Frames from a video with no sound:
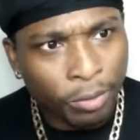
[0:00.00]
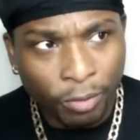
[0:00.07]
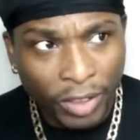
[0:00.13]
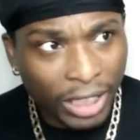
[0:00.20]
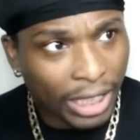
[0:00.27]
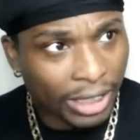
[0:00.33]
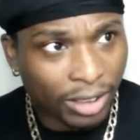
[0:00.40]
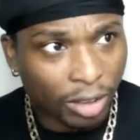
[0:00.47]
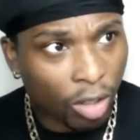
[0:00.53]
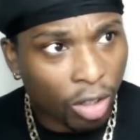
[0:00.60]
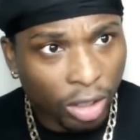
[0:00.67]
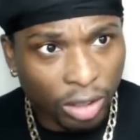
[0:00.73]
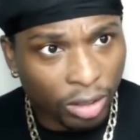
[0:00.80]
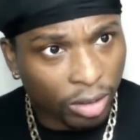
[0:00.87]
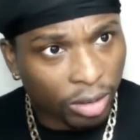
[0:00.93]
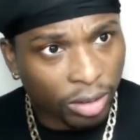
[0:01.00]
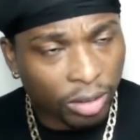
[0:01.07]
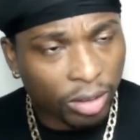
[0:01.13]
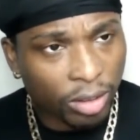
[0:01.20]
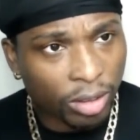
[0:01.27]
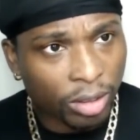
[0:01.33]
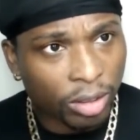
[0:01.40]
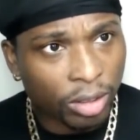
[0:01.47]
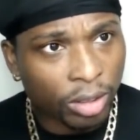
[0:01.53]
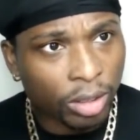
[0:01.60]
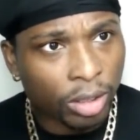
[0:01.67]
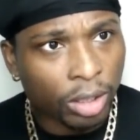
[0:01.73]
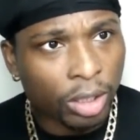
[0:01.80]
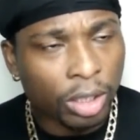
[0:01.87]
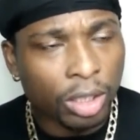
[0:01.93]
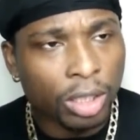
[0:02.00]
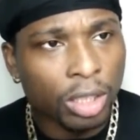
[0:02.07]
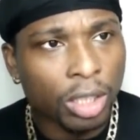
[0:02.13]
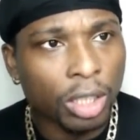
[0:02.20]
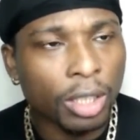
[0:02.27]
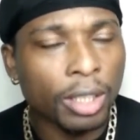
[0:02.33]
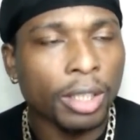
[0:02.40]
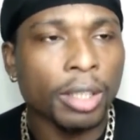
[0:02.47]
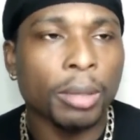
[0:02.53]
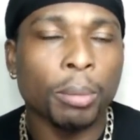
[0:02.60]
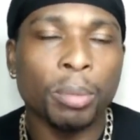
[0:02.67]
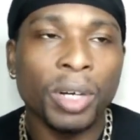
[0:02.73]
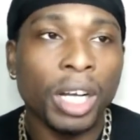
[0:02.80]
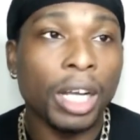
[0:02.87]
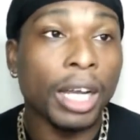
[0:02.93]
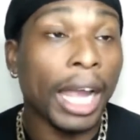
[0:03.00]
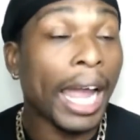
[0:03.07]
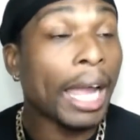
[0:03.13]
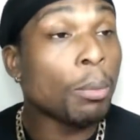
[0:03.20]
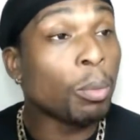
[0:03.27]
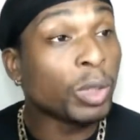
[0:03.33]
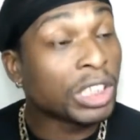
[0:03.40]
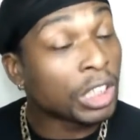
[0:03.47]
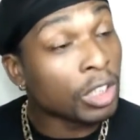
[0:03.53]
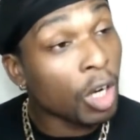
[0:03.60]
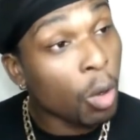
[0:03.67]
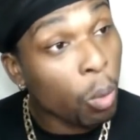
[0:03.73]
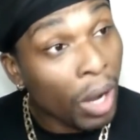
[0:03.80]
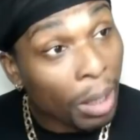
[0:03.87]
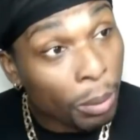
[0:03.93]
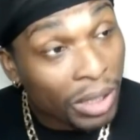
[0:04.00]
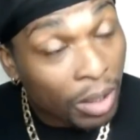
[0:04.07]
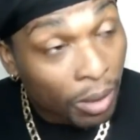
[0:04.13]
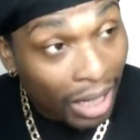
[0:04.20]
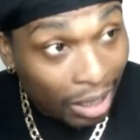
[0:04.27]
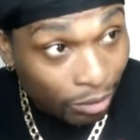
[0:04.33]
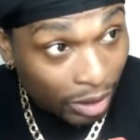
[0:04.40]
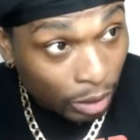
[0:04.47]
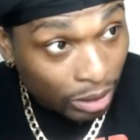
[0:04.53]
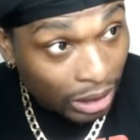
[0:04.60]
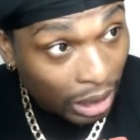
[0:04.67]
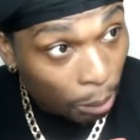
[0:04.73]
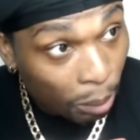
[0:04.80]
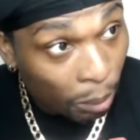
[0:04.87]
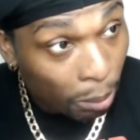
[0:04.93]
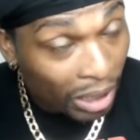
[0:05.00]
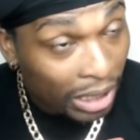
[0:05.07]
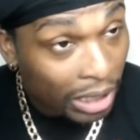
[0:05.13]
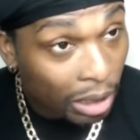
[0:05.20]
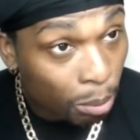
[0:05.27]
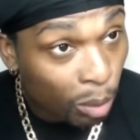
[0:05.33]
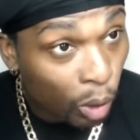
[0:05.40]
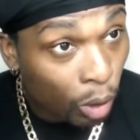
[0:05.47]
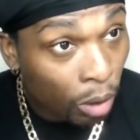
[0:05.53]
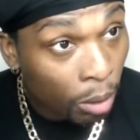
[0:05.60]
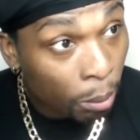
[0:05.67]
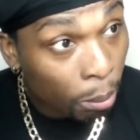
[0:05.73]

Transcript: don't have those type of men anymore. That's what I'm saying. And do you know why we don't have those type of men anymore?